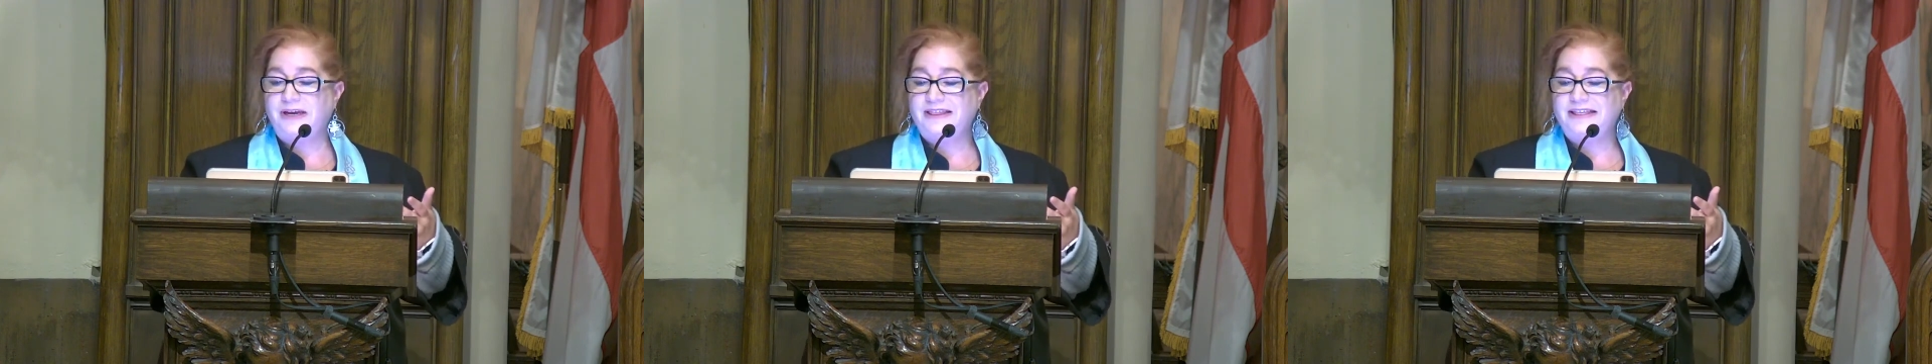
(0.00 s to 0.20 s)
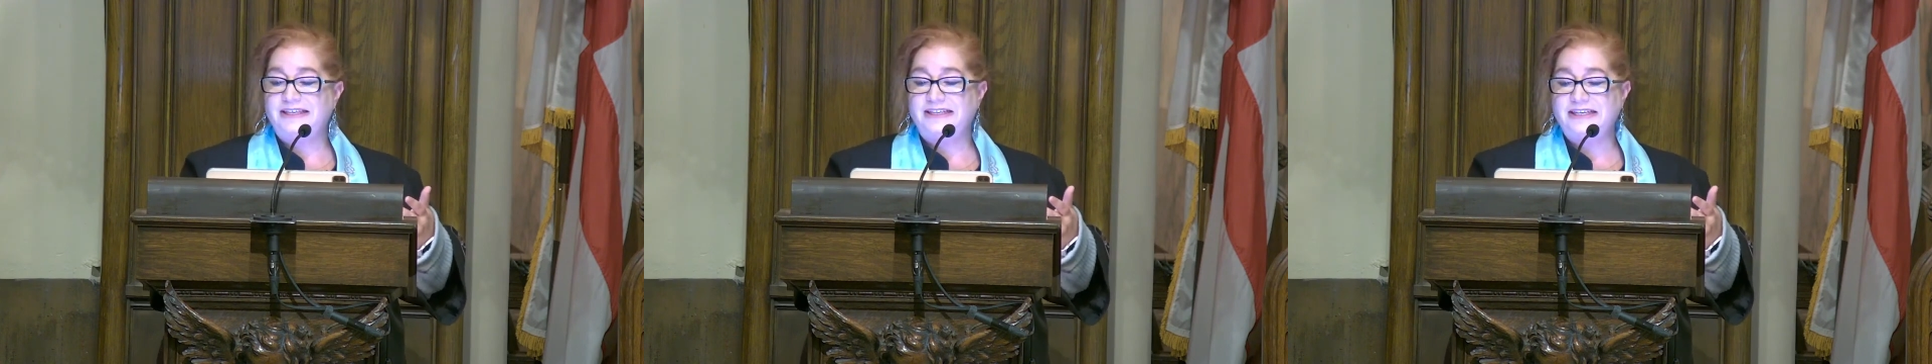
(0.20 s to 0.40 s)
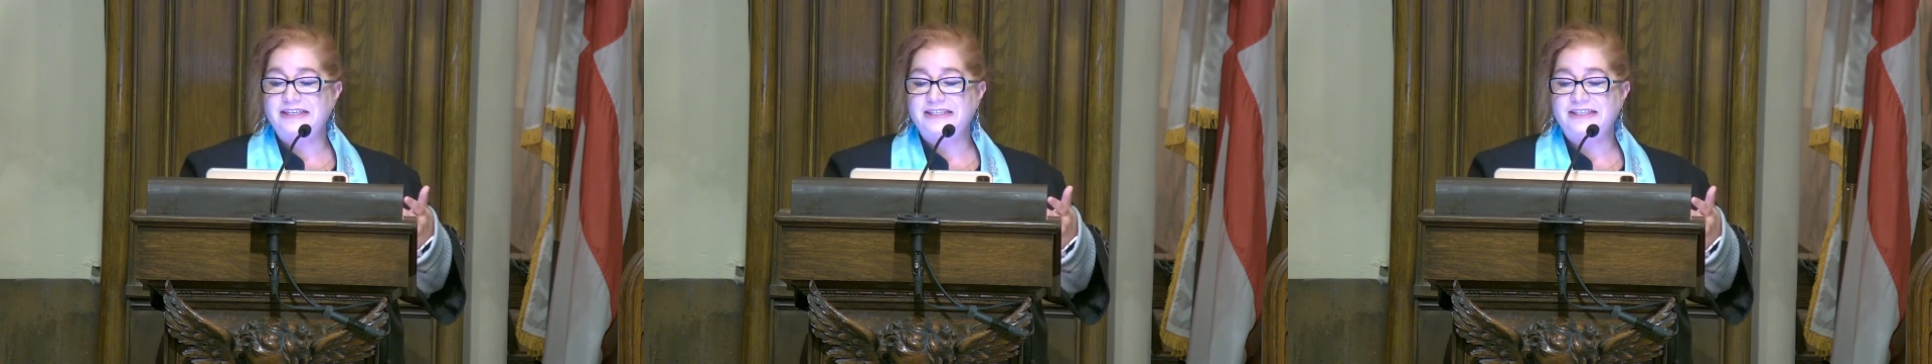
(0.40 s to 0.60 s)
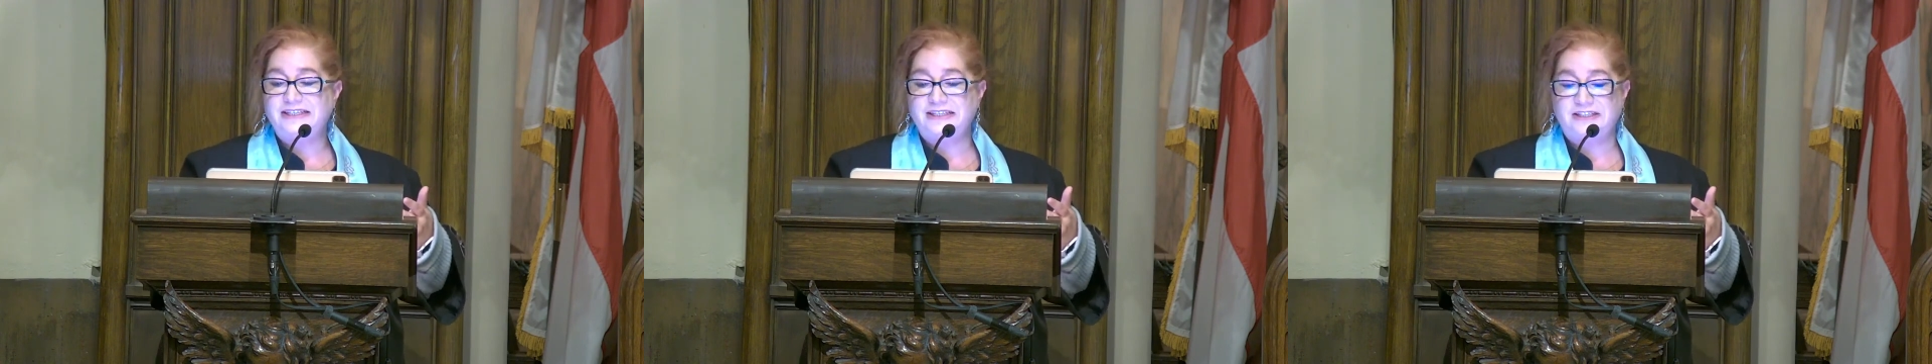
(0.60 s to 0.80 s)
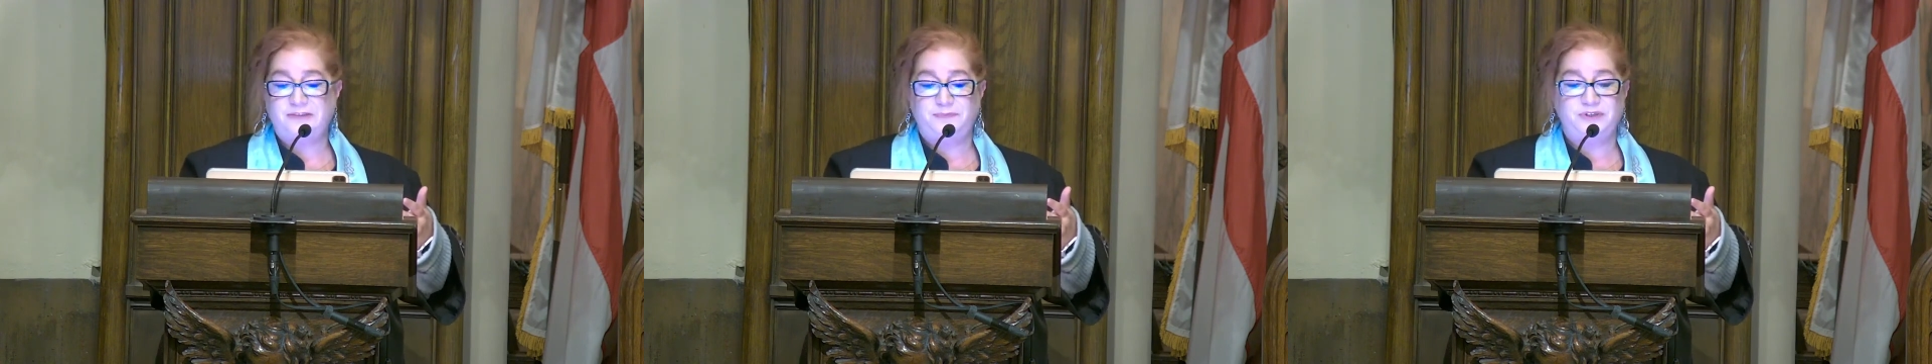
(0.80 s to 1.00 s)
by the
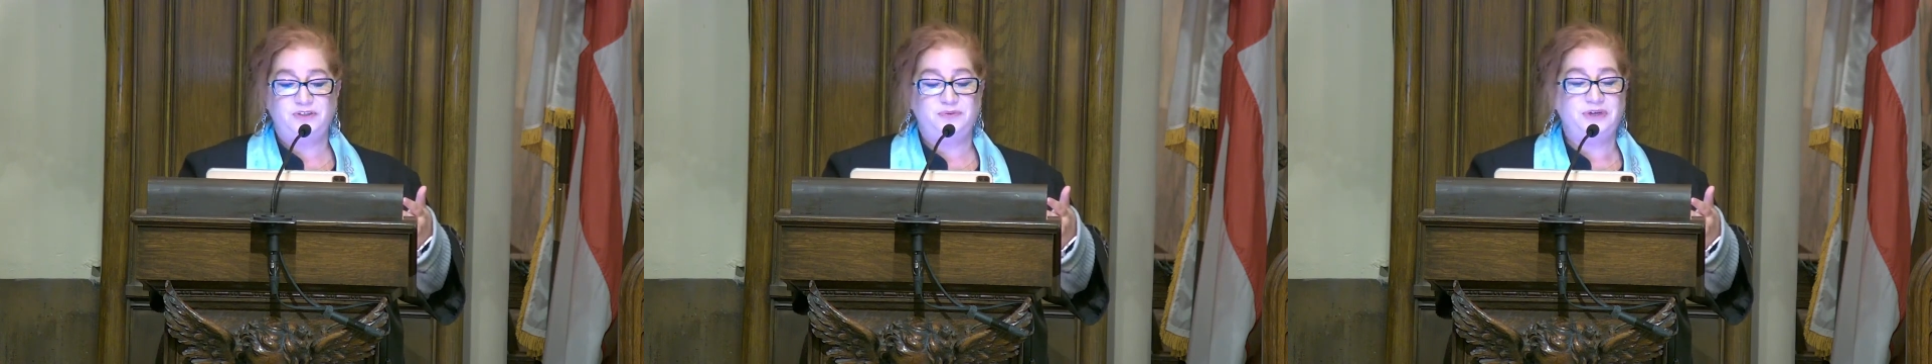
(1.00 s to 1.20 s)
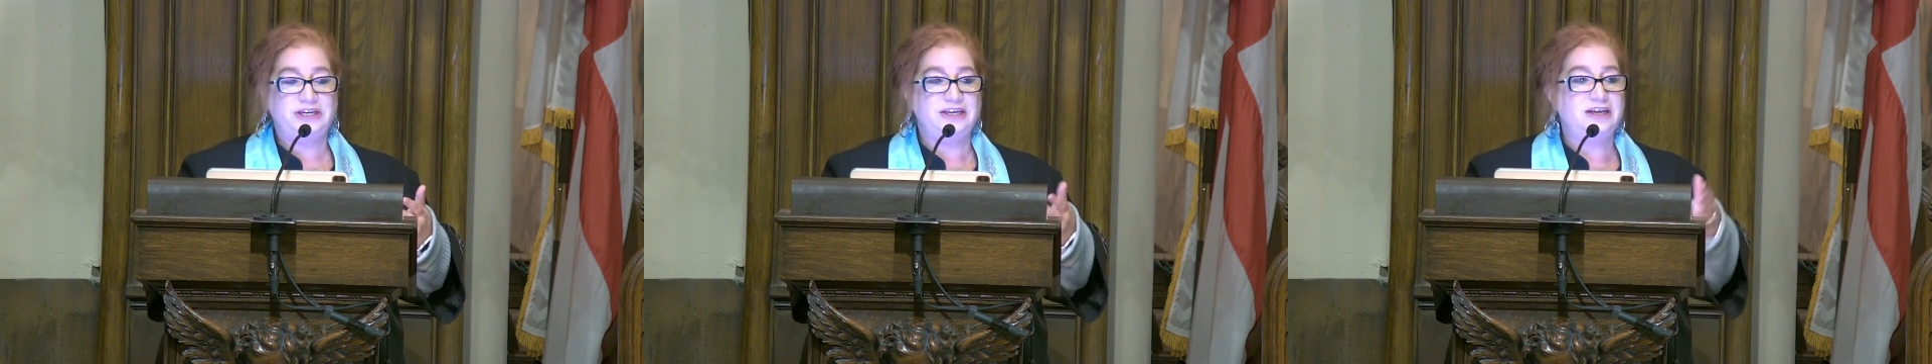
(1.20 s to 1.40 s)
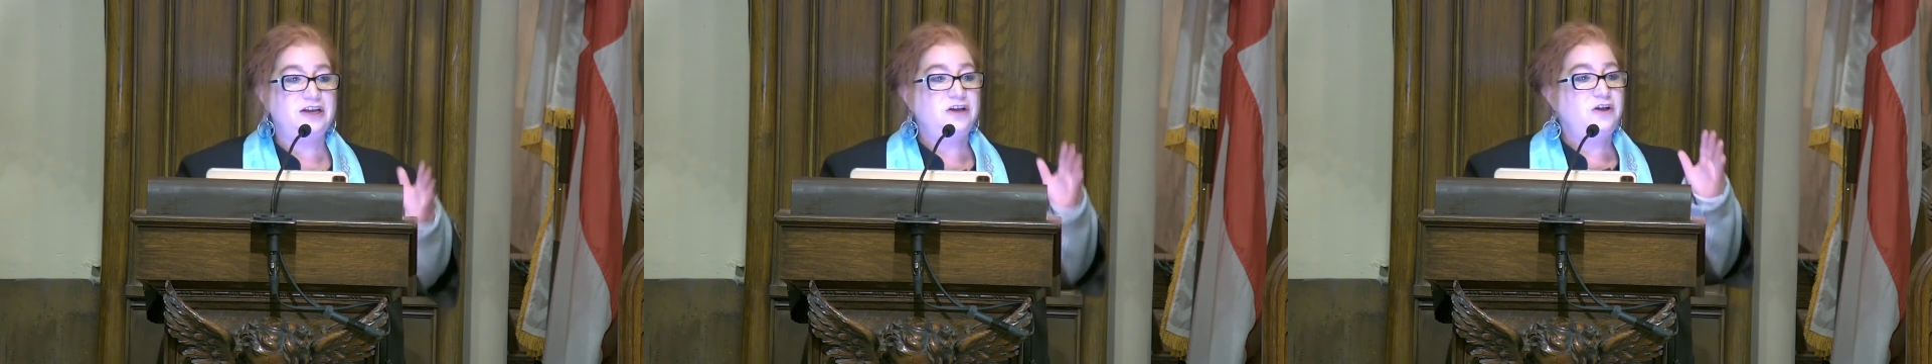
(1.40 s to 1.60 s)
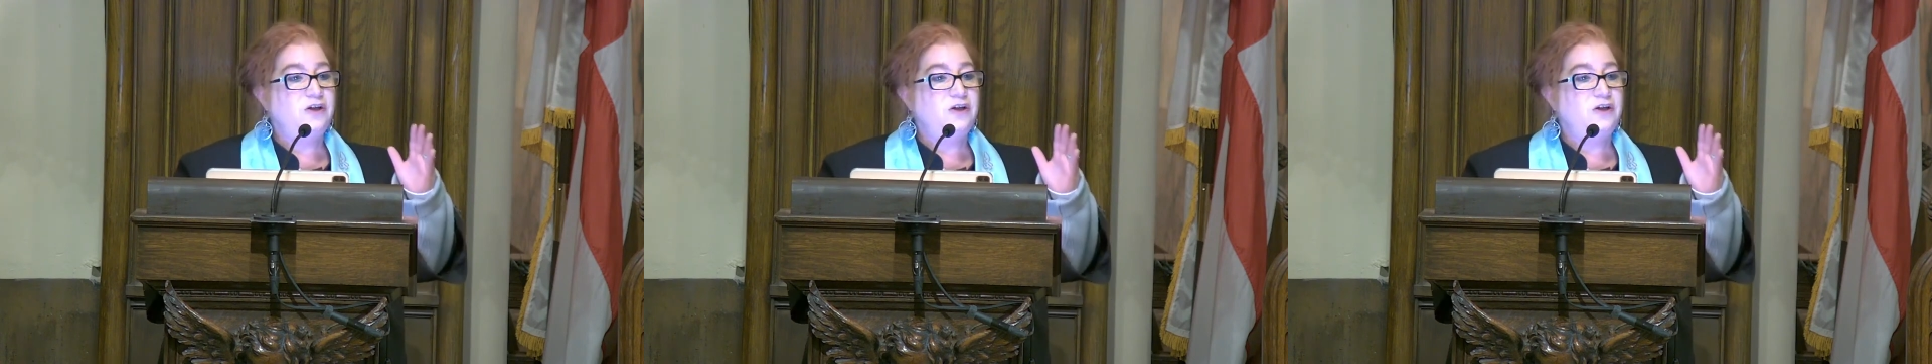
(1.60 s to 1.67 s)
distance between